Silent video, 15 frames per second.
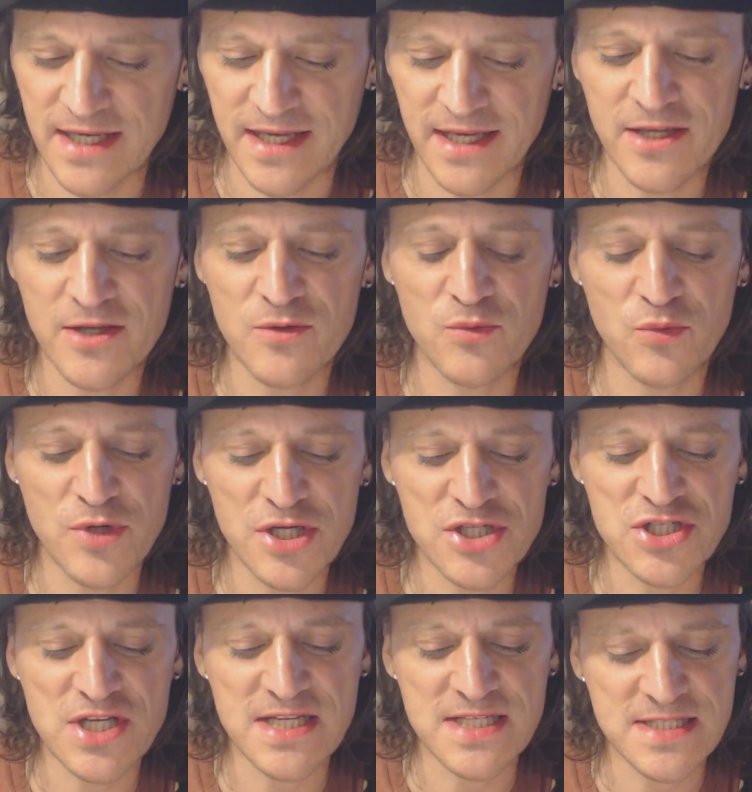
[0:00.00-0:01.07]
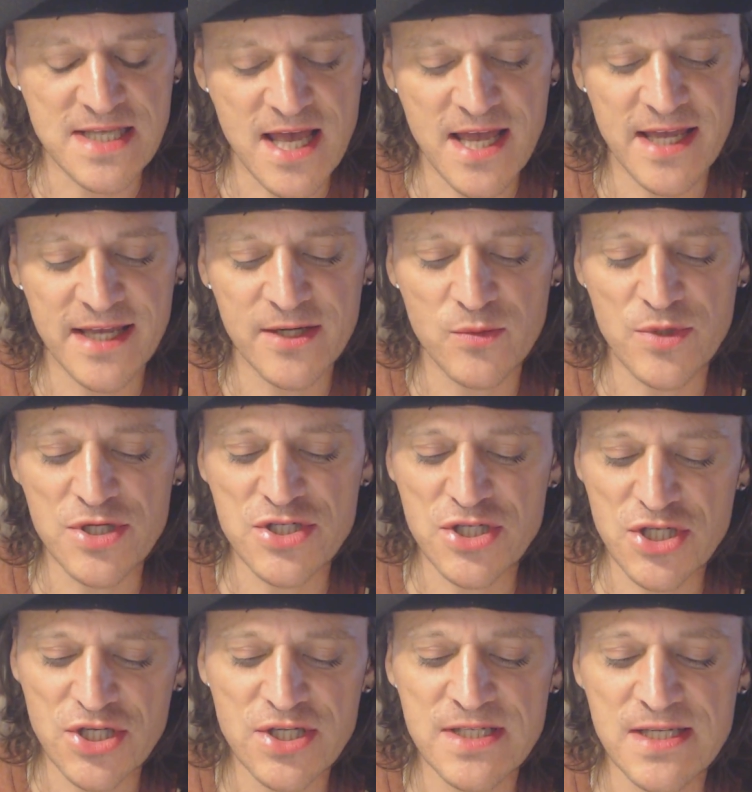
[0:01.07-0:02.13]
okay, reach aside,
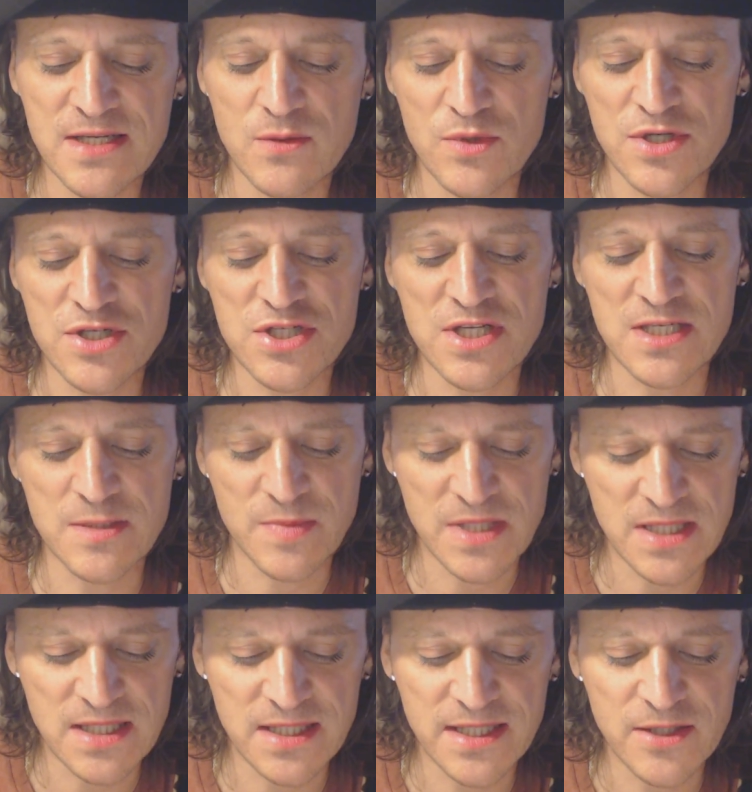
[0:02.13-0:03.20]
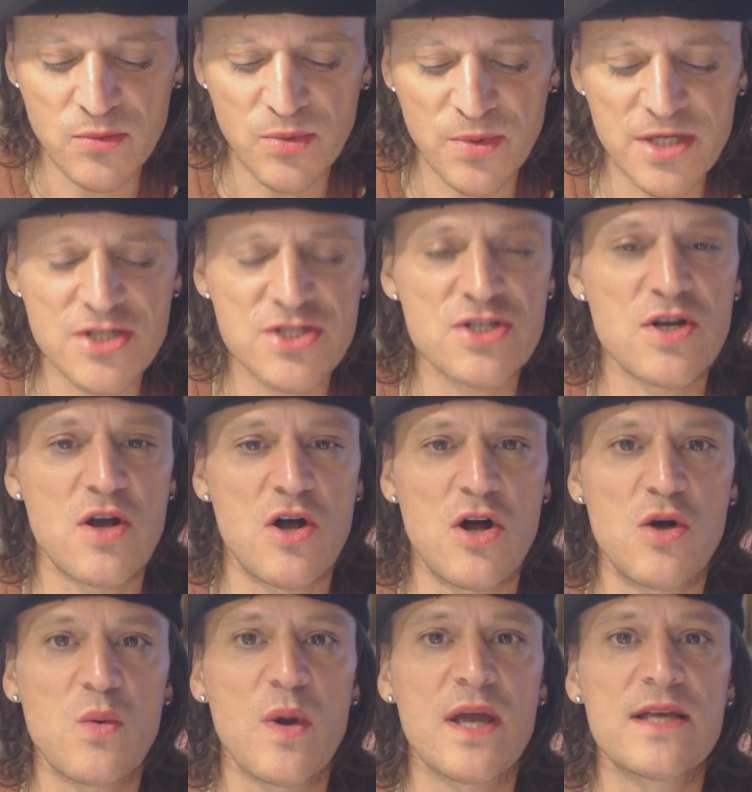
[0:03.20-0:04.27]
reach good, reach independently, reach
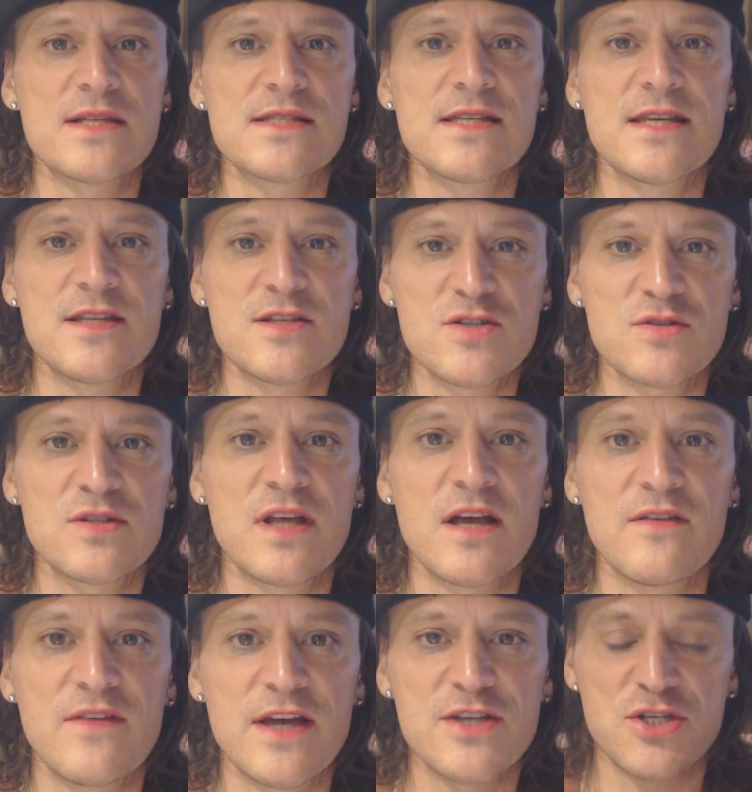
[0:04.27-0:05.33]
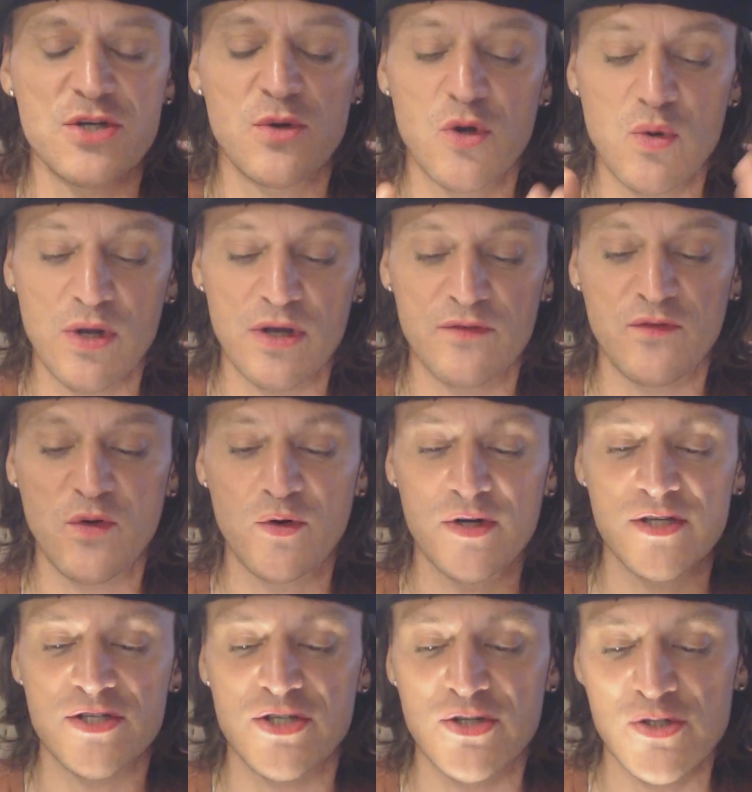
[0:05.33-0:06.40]
always into love as you are going
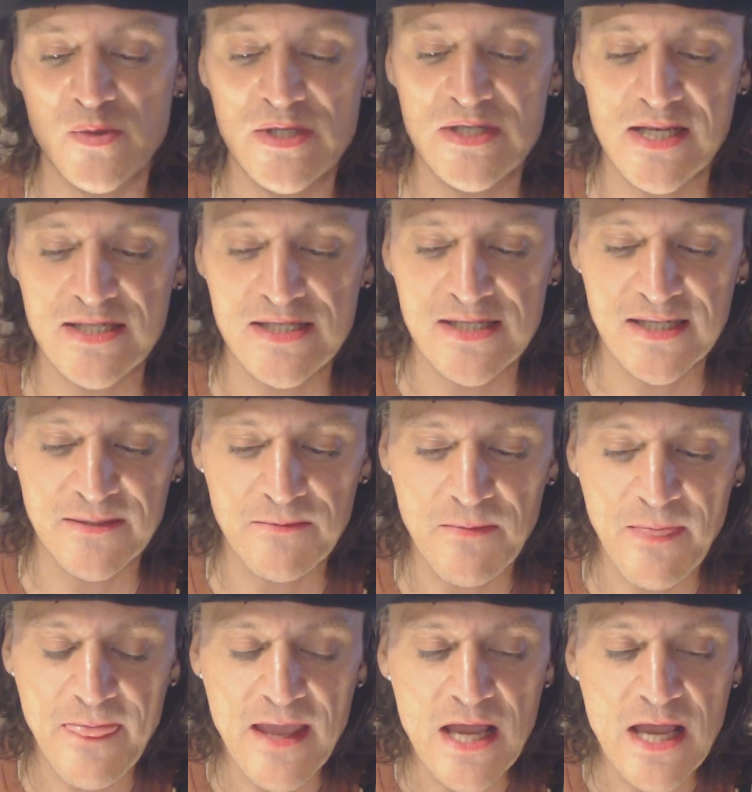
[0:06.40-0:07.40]
forward into your sweet destiny.